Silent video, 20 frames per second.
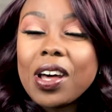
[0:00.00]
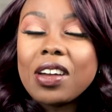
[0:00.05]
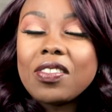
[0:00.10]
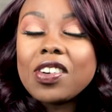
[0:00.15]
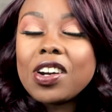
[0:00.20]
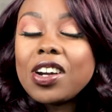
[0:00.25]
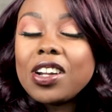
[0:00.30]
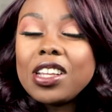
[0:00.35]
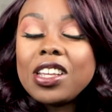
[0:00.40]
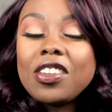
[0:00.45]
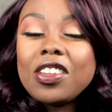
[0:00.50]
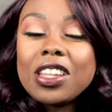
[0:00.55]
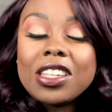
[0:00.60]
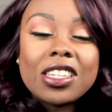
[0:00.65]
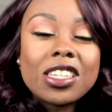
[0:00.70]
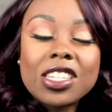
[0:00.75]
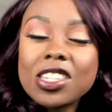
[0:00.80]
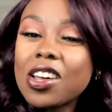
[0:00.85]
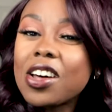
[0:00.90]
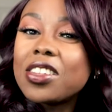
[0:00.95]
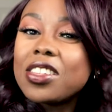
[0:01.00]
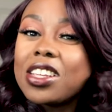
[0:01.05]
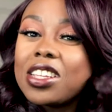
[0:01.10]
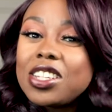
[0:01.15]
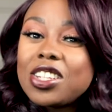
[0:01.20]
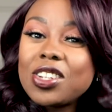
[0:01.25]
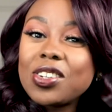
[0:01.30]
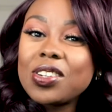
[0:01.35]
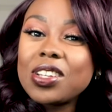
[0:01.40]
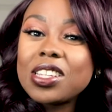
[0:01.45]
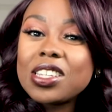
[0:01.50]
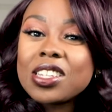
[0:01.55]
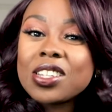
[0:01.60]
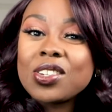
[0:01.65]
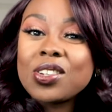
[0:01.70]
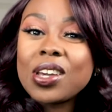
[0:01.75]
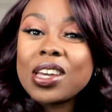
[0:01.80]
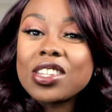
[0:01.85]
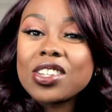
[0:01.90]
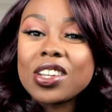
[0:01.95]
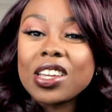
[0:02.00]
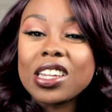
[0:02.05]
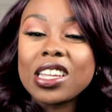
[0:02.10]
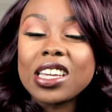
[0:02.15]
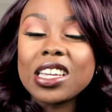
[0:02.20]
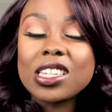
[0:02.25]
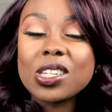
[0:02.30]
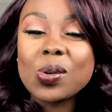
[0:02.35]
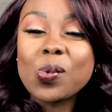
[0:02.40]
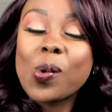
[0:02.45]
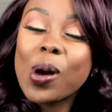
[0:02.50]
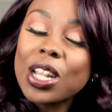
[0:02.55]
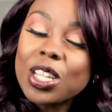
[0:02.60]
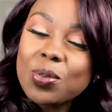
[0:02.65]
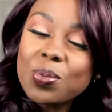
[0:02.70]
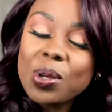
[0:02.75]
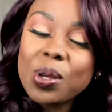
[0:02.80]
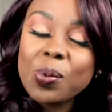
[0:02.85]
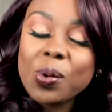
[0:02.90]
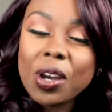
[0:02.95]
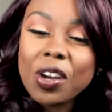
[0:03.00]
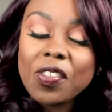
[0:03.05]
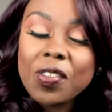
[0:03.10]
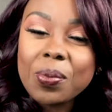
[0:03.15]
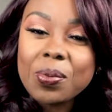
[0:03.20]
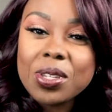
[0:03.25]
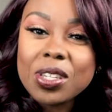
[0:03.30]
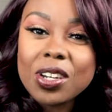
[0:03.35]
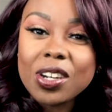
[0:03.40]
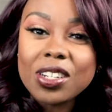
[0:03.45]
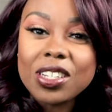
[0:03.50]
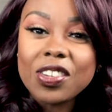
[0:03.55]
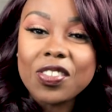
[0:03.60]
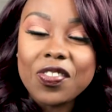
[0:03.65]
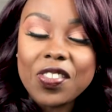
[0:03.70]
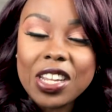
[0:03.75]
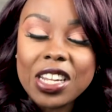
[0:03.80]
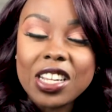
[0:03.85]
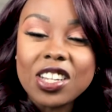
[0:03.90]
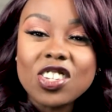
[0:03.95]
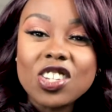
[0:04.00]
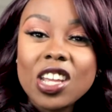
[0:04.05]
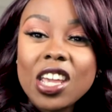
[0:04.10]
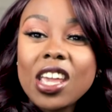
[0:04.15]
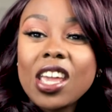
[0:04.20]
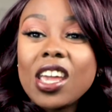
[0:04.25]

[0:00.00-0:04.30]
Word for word: I've already installed this unit, so you guys are gonna get to watch me work from start to finish.